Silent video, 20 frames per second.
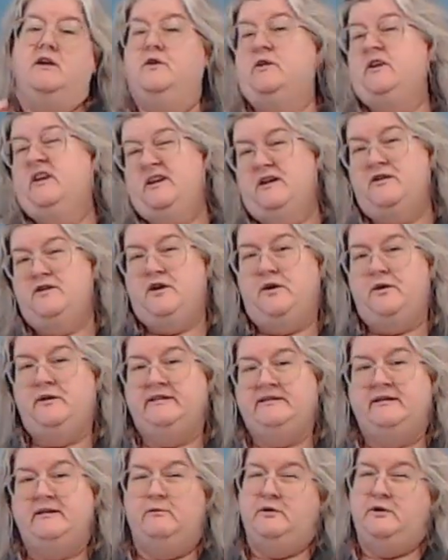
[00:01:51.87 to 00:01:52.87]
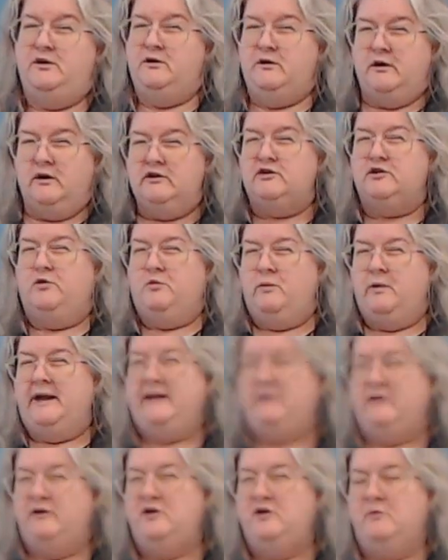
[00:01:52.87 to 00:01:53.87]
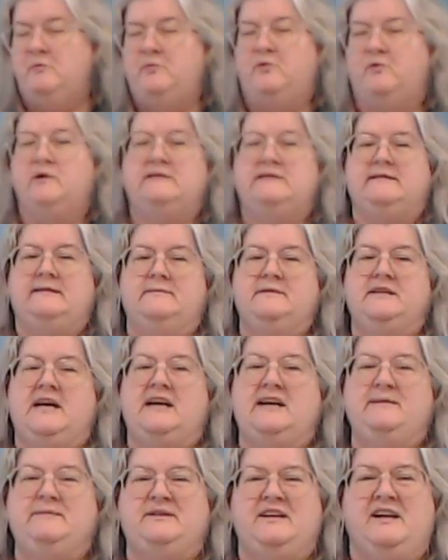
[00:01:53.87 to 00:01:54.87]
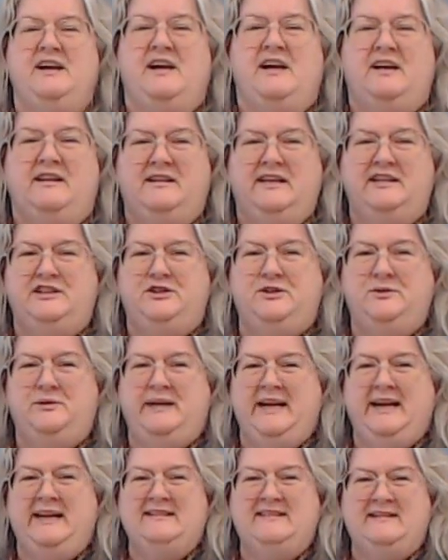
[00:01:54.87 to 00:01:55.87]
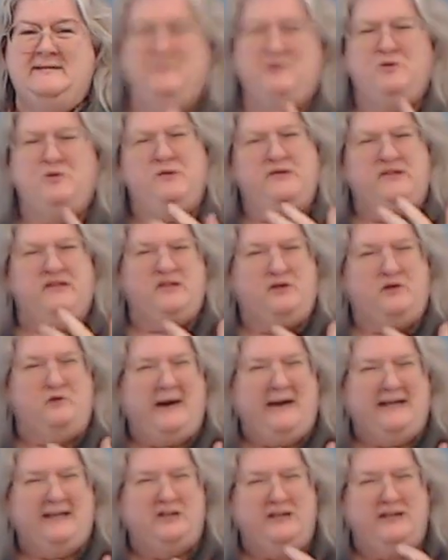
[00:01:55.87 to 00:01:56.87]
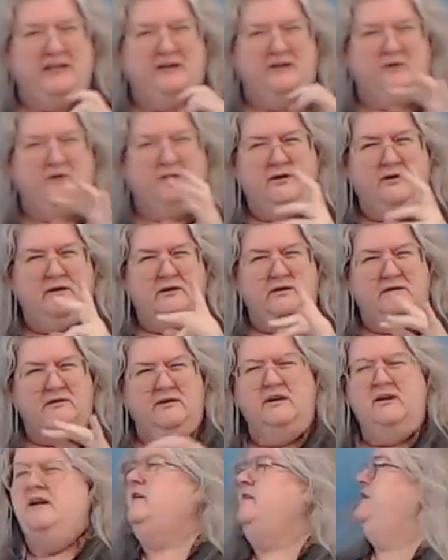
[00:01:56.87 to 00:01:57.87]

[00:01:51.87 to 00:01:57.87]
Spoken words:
you're going to notice that when you go to write on your board sometimes that you get some sort of scratchy little